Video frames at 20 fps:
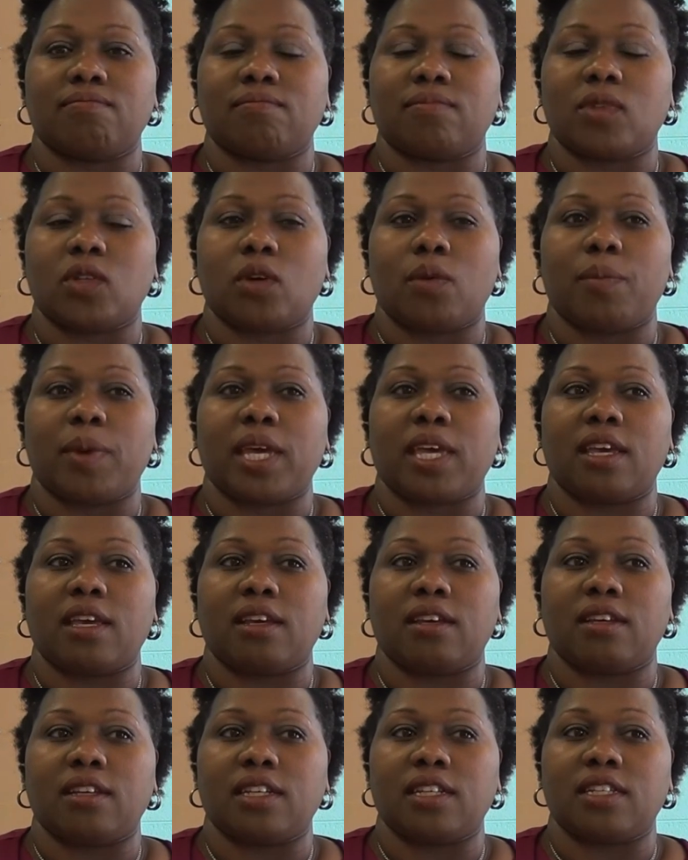
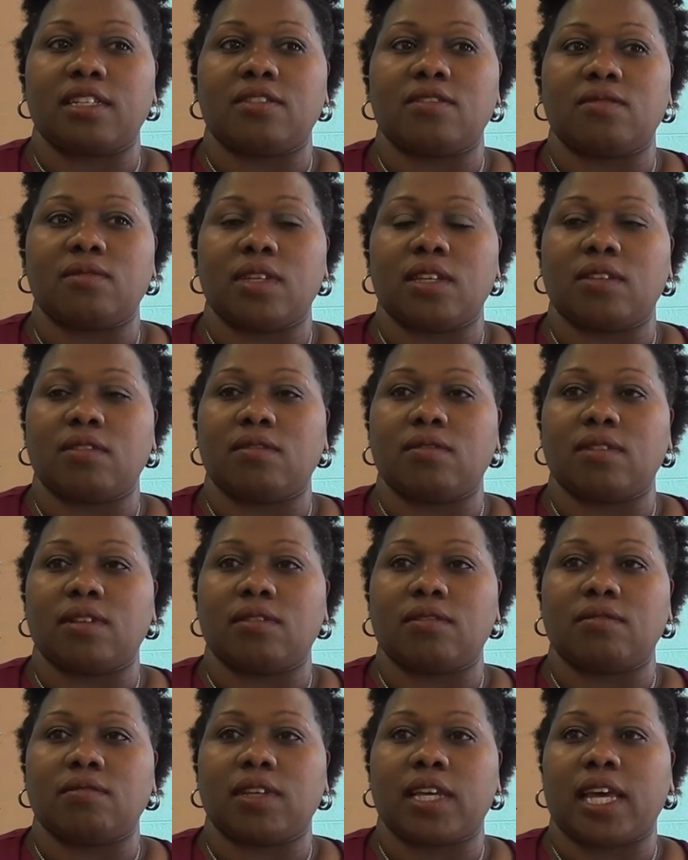it
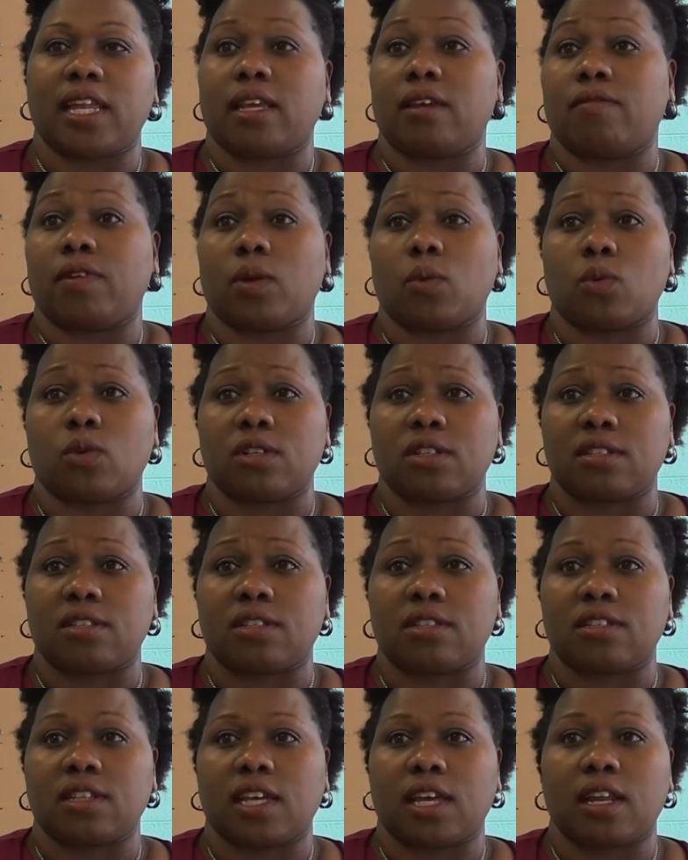get even
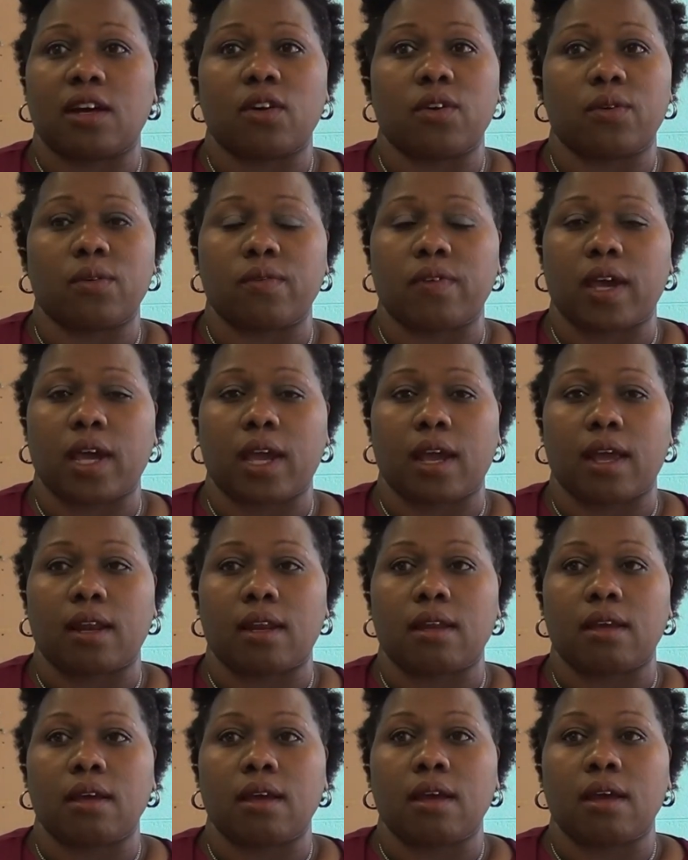worse, get out of hand.